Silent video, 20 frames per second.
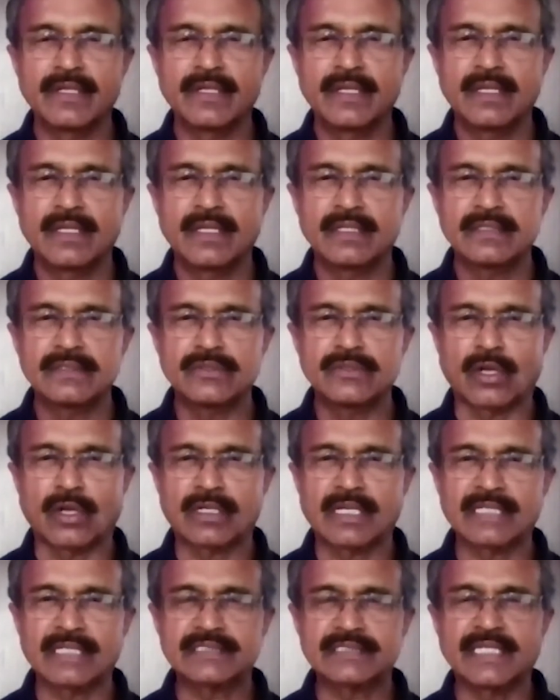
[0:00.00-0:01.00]
not less
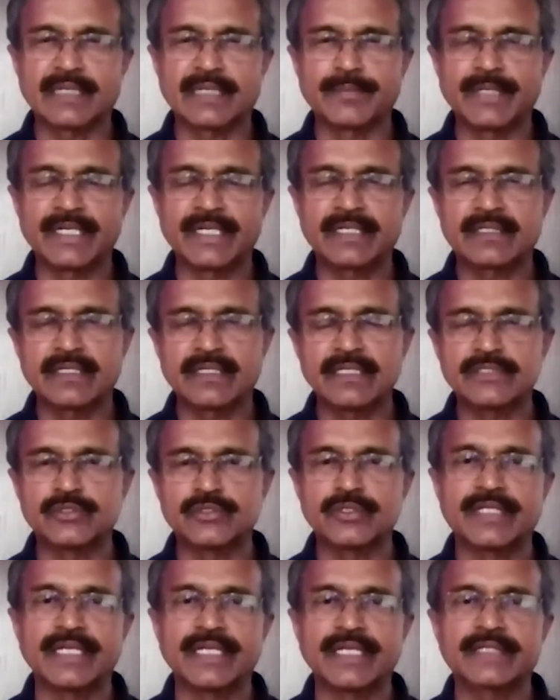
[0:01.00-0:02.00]
than a minute, it
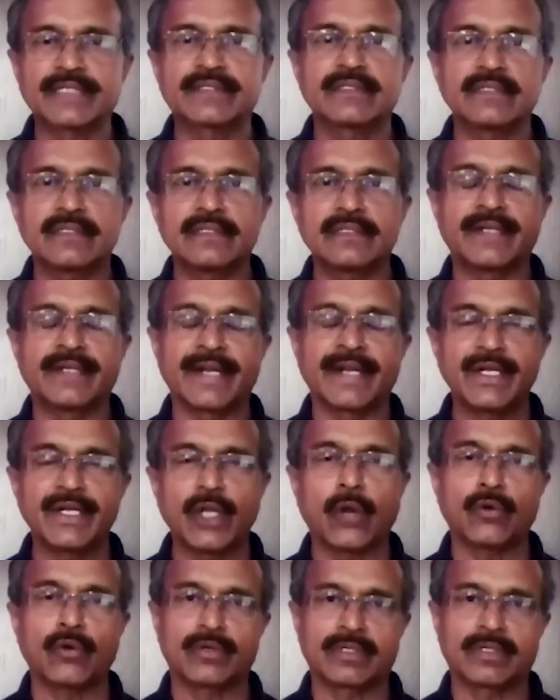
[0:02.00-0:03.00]
should get drained out.